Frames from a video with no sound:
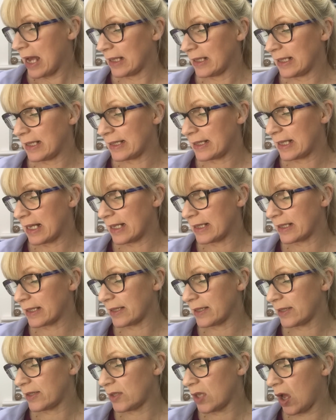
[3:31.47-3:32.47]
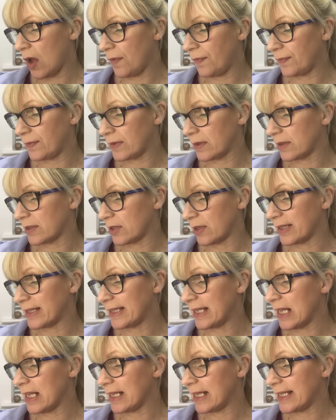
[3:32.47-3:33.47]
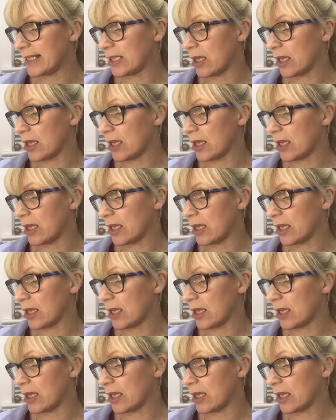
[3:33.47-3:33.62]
and it says soft, so it's silky